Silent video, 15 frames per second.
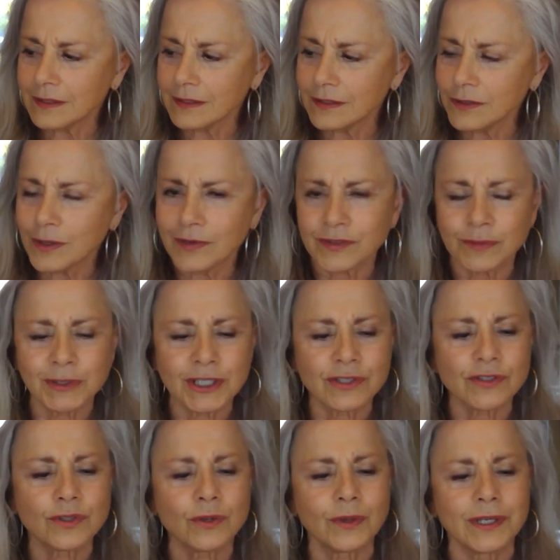you have to make
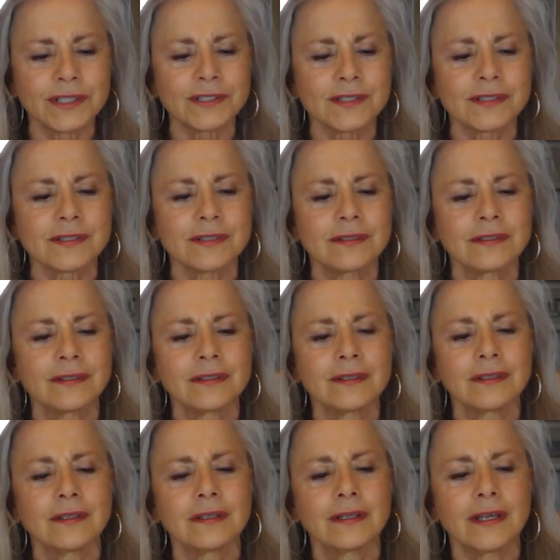a choice.
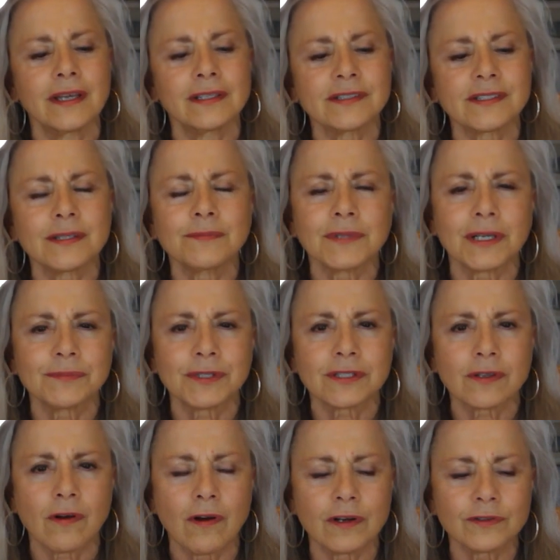And sometimes
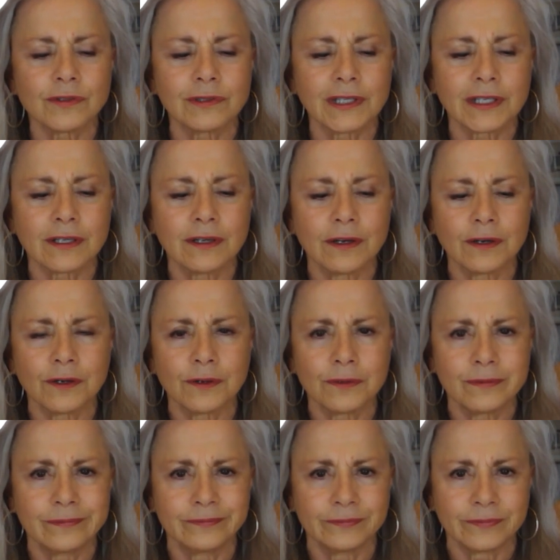it's hard to let
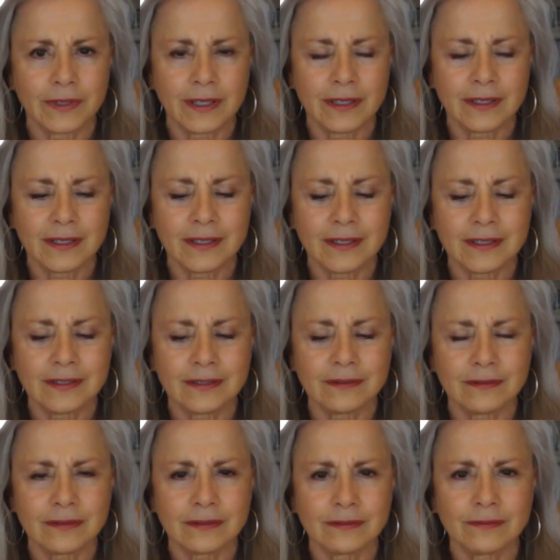go.
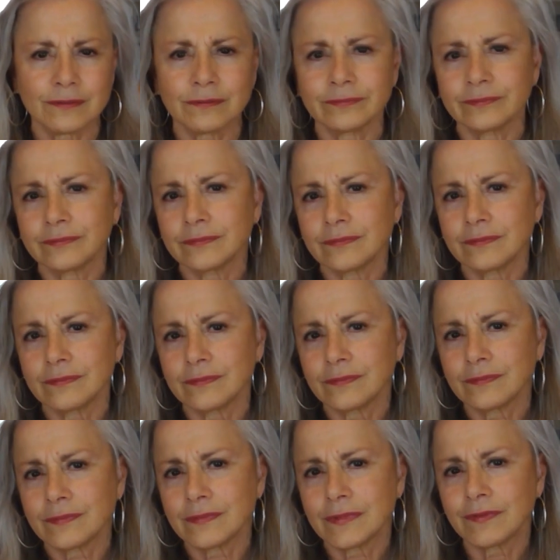And
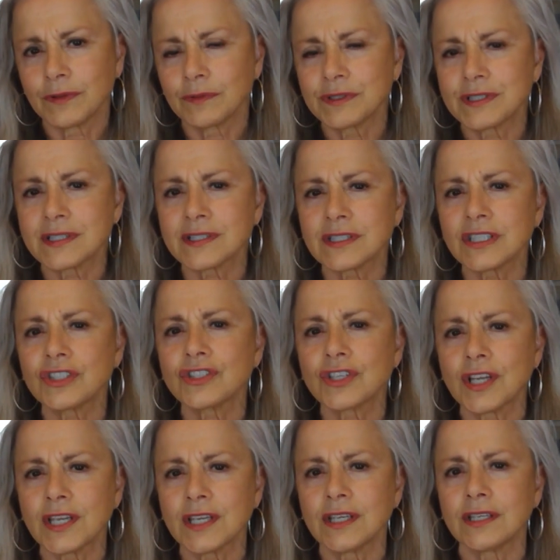if you're resisting
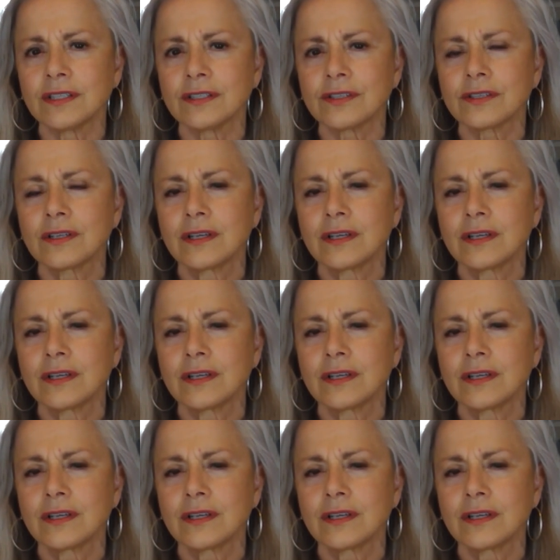change,